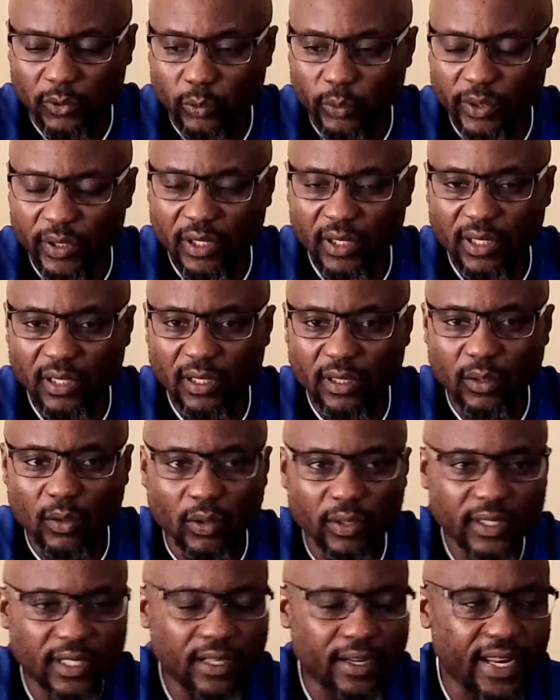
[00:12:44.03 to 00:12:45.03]
We
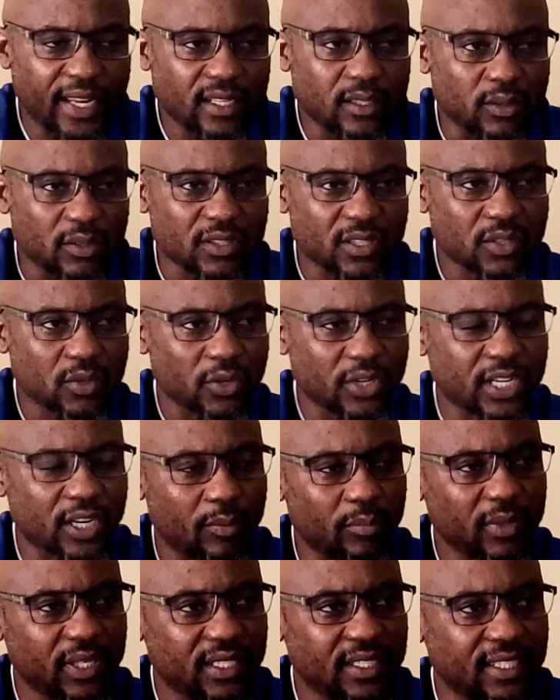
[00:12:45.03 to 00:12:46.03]
only read on
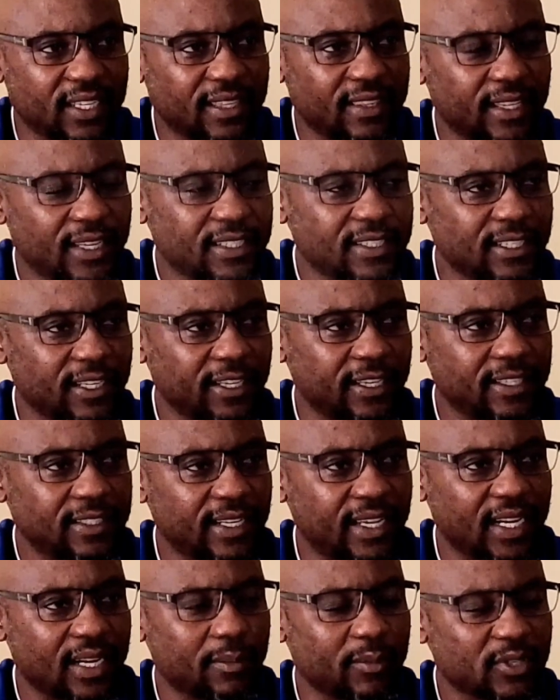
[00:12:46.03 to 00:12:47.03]
social media that
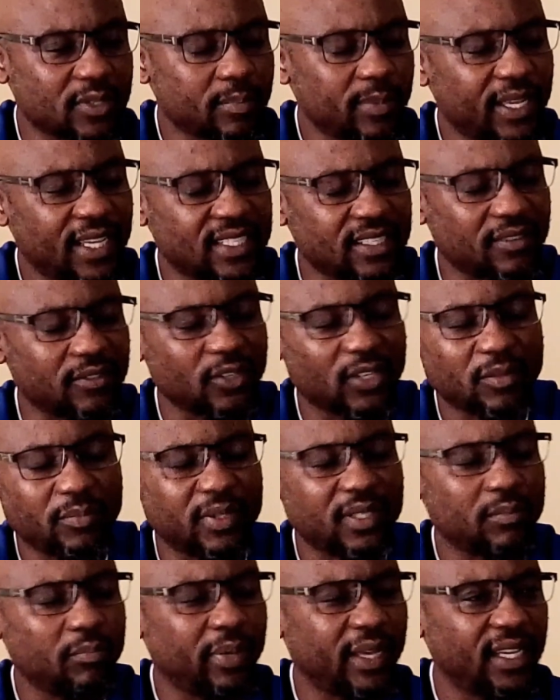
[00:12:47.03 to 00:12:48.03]
Dynamos players have not
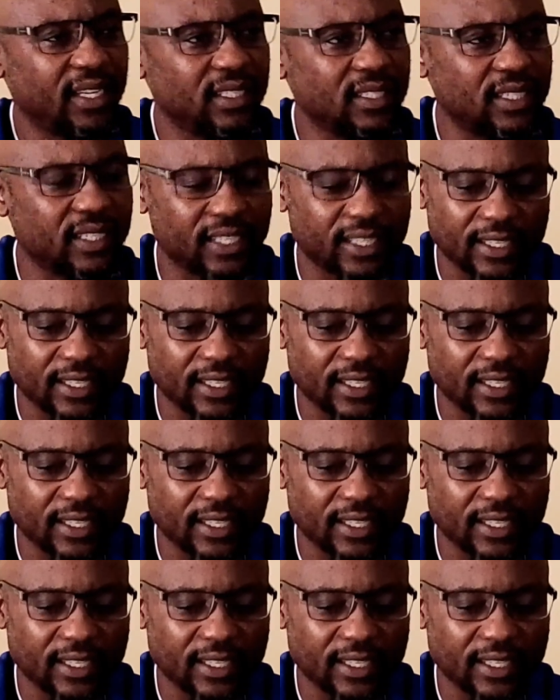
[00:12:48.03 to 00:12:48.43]
been paid